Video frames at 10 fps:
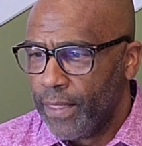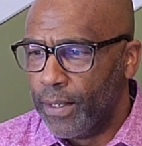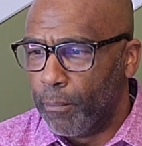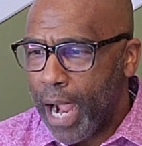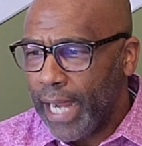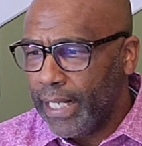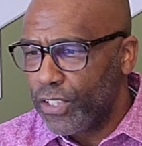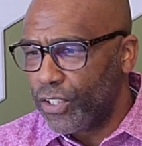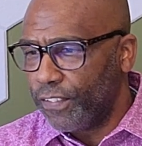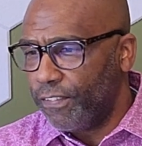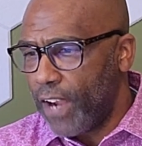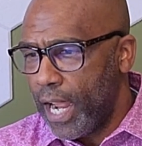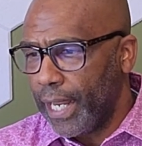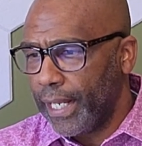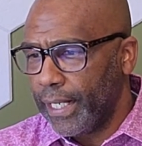The mind is
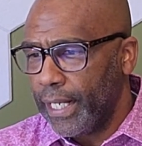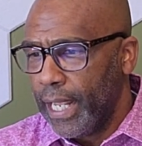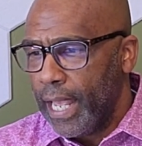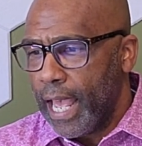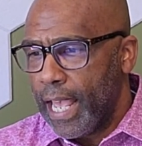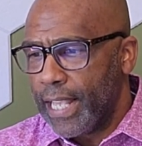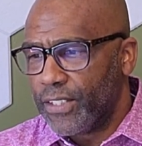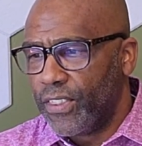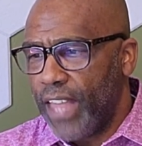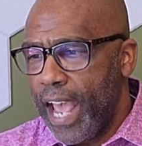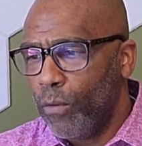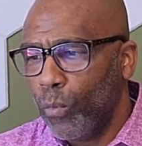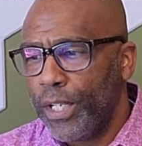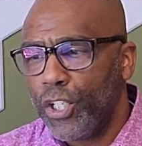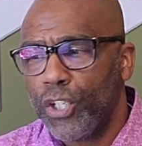defined as that
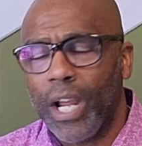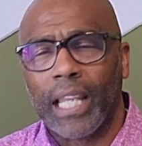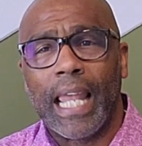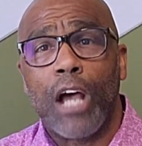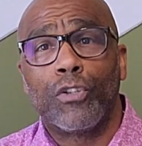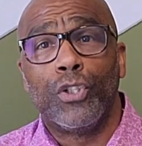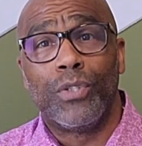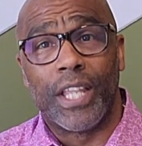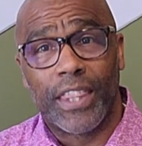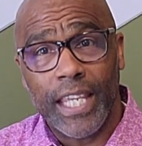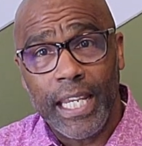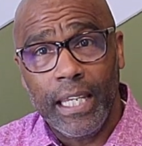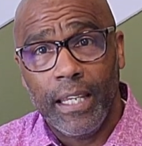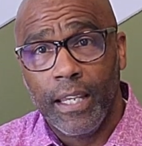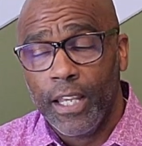which allows you to
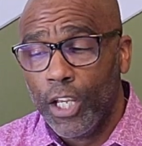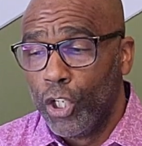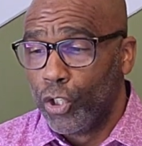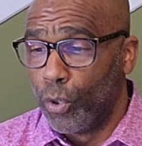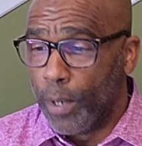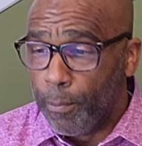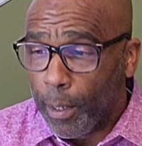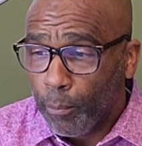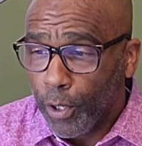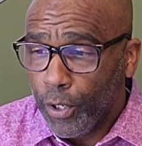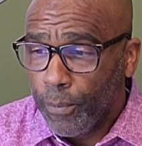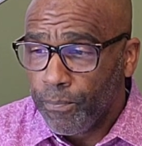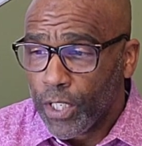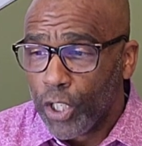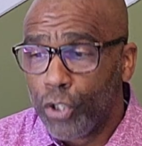think, to remember,
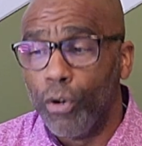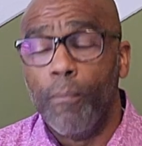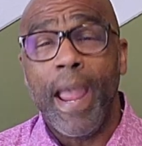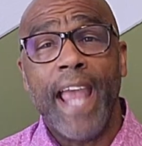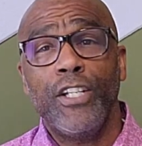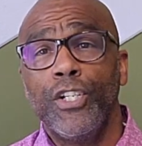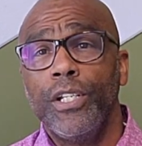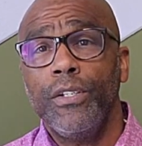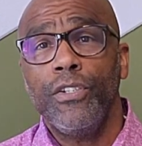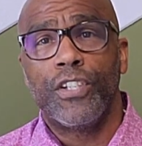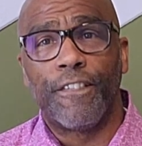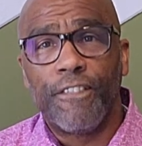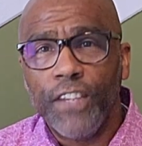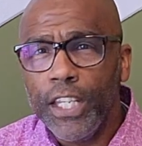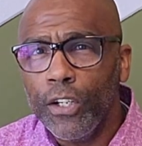to imagine, to
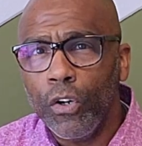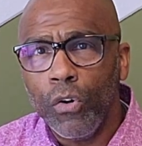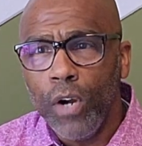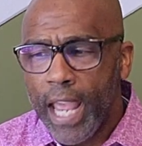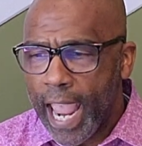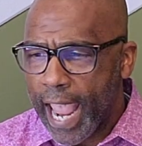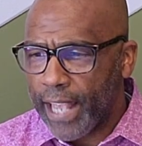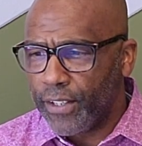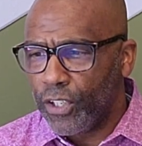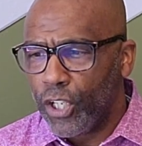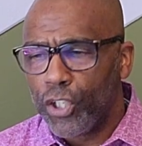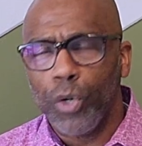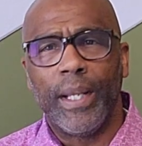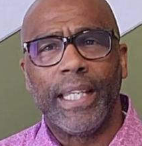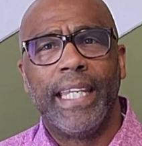feel, and
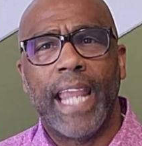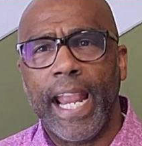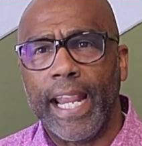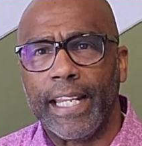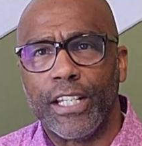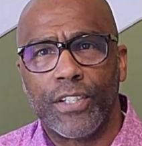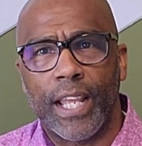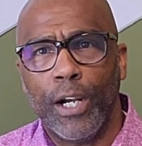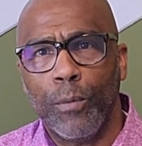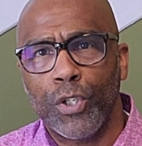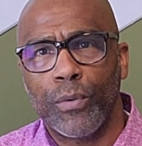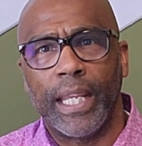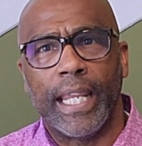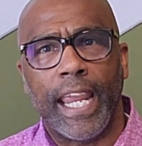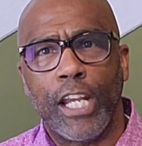to engage. That helps you
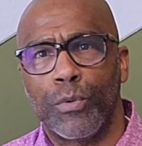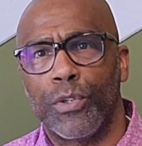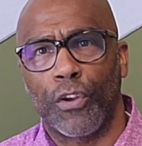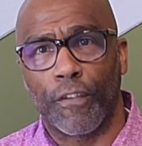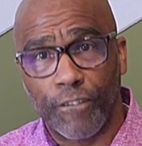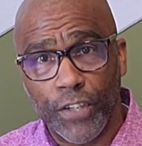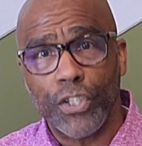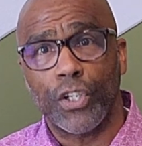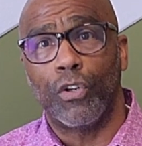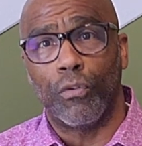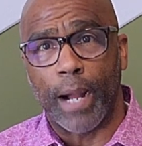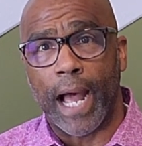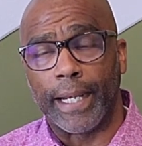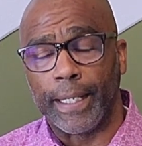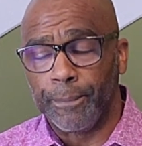engage with your physical
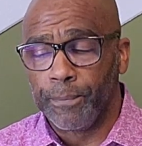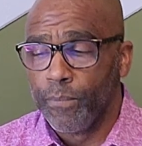body.